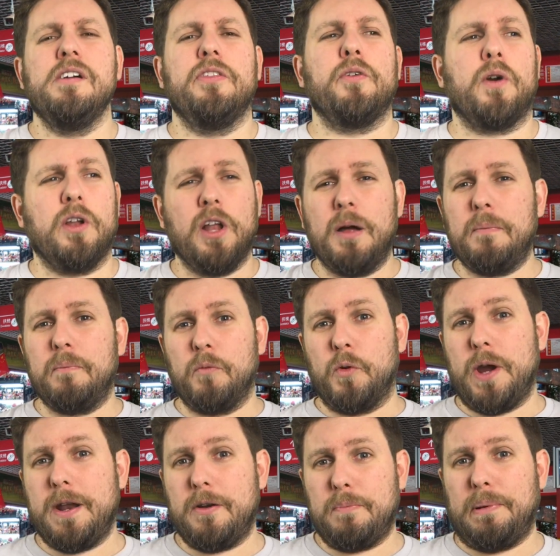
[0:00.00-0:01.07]
There are a lot
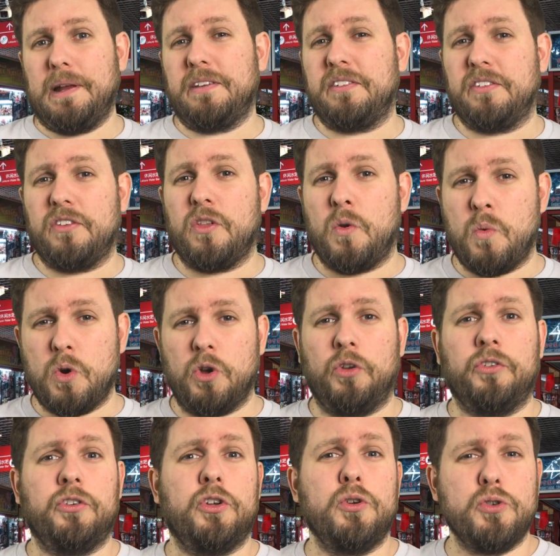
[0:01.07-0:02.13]
greater places in the world
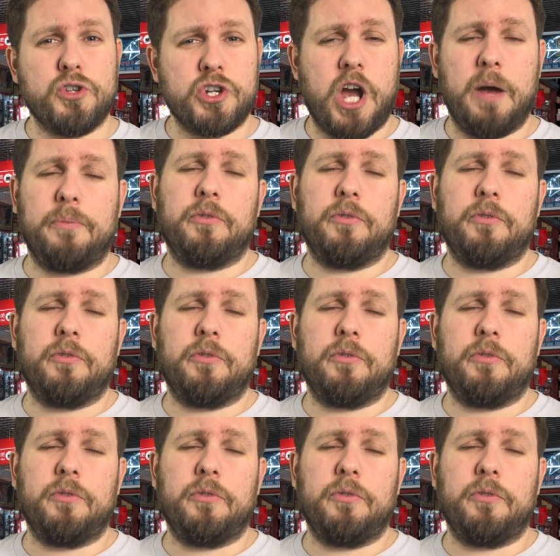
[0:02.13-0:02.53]
to shop.